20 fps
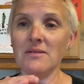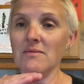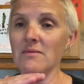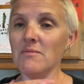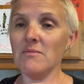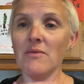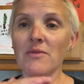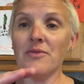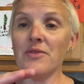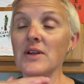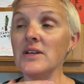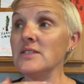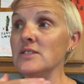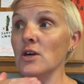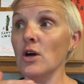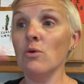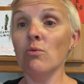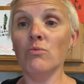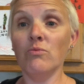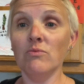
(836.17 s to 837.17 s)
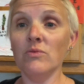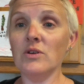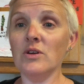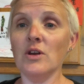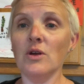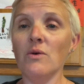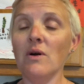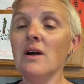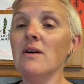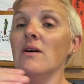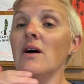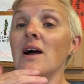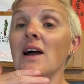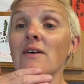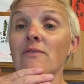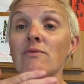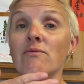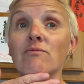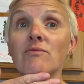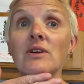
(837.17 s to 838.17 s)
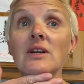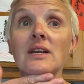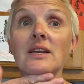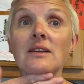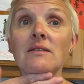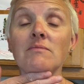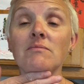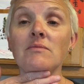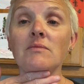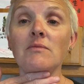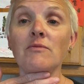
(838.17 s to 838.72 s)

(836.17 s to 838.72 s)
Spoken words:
things that I haven't really